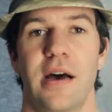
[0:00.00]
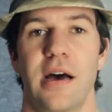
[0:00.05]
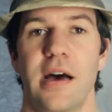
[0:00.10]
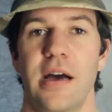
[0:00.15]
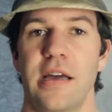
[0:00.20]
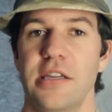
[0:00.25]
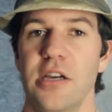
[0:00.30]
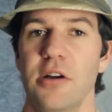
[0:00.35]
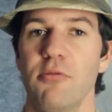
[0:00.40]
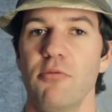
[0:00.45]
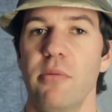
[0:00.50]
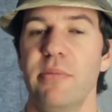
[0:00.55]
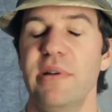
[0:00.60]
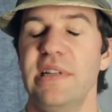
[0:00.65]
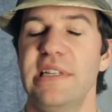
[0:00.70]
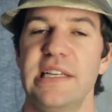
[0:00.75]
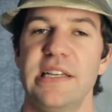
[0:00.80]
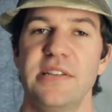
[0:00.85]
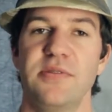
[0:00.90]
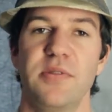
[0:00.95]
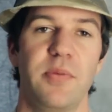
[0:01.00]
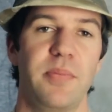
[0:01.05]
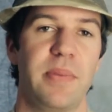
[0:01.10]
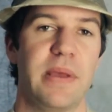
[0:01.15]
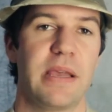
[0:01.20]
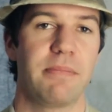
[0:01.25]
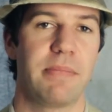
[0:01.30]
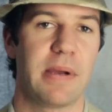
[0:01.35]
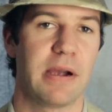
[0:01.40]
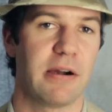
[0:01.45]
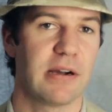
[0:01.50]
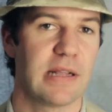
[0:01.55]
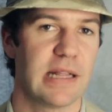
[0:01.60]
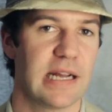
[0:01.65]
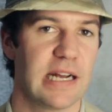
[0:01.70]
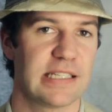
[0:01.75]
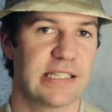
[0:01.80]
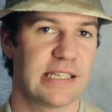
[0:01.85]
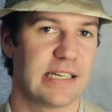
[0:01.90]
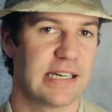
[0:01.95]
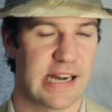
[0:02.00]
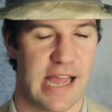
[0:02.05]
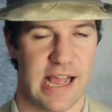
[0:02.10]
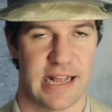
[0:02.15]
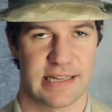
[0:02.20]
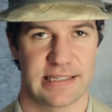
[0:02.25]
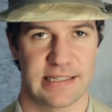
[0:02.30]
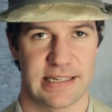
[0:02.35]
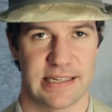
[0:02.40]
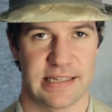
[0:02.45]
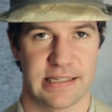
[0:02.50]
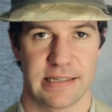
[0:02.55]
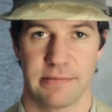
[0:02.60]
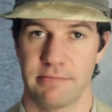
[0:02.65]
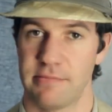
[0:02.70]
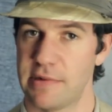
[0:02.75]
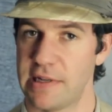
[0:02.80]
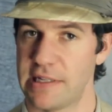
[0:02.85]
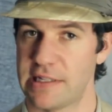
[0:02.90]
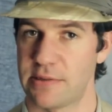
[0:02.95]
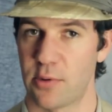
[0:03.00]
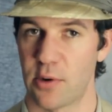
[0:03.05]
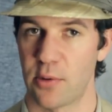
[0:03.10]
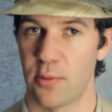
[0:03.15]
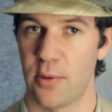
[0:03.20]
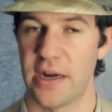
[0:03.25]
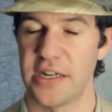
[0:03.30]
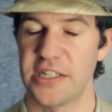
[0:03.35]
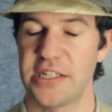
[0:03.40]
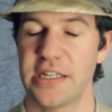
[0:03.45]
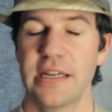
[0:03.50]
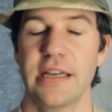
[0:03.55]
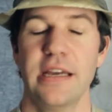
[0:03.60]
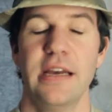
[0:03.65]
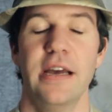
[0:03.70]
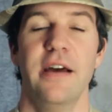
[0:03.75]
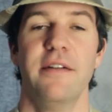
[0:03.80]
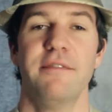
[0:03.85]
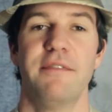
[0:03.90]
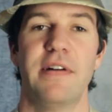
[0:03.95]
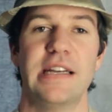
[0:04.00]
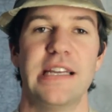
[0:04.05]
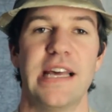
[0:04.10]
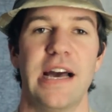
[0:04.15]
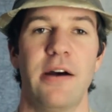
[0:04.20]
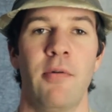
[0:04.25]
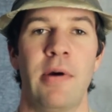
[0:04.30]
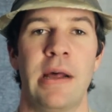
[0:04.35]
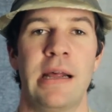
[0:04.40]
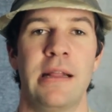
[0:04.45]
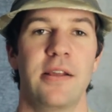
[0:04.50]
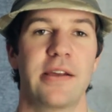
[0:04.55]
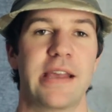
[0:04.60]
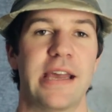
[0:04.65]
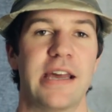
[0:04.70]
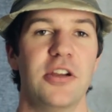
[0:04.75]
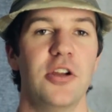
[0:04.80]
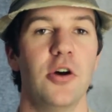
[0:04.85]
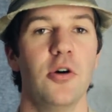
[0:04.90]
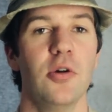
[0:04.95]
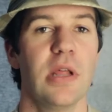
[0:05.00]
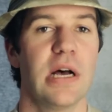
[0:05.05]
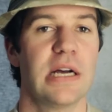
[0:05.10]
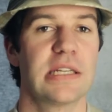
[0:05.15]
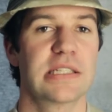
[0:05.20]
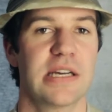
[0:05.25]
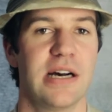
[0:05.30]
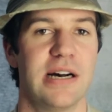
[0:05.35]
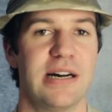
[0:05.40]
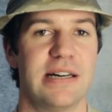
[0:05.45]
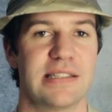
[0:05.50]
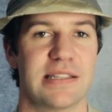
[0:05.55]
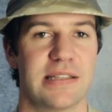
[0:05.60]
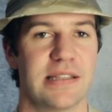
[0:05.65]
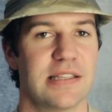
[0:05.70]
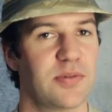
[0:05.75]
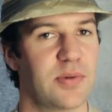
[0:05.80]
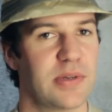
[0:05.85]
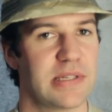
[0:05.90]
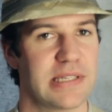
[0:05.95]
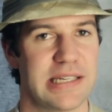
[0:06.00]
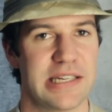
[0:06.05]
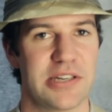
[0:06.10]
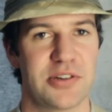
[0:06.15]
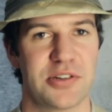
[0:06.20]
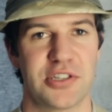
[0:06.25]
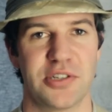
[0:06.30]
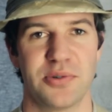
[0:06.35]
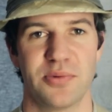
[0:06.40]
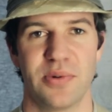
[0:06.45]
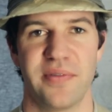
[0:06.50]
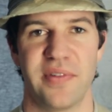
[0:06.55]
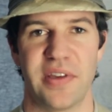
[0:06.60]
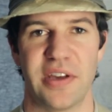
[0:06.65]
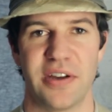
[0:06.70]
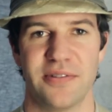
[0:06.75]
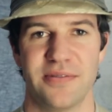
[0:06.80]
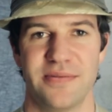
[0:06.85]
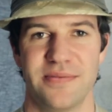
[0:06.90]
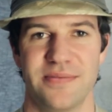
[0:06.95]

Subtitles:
A young woman deals with being paralyzed in an accident. Is it worth watching? Find out when I look at No Lost Cause on this week's Indy Christian Review.